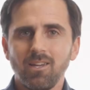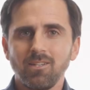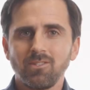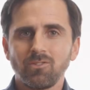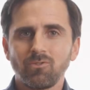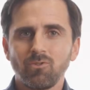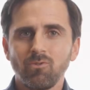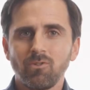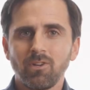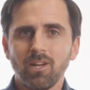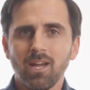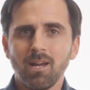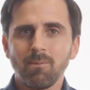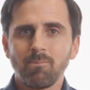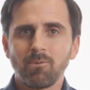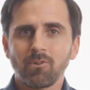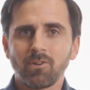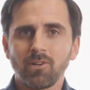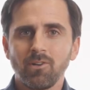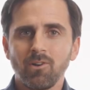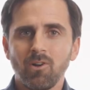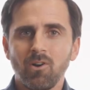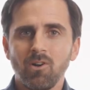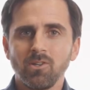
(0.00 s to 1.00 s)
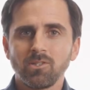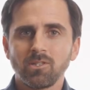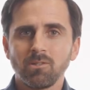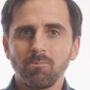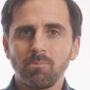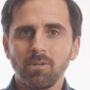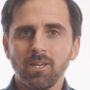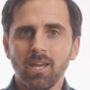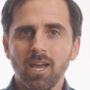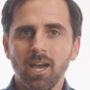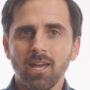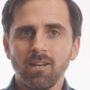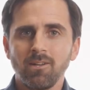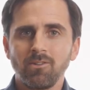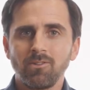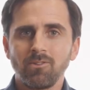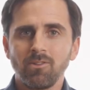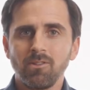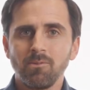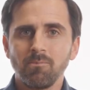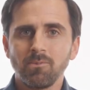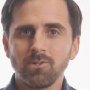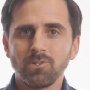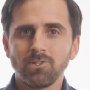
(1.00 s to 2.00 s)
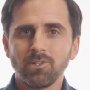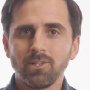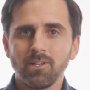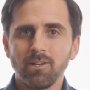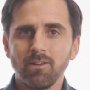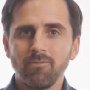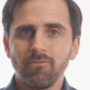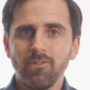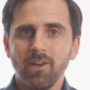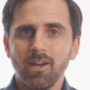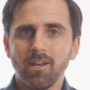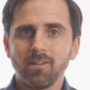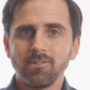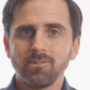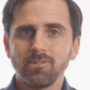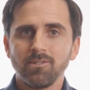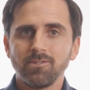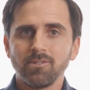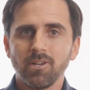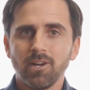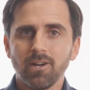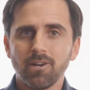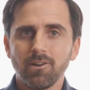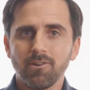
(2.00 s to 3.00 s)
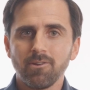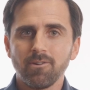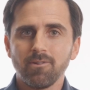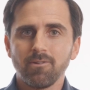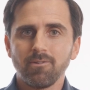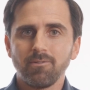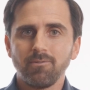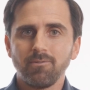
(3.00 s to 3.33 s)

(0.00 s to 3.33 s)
A screw capper can also be added to the machine if that is desired.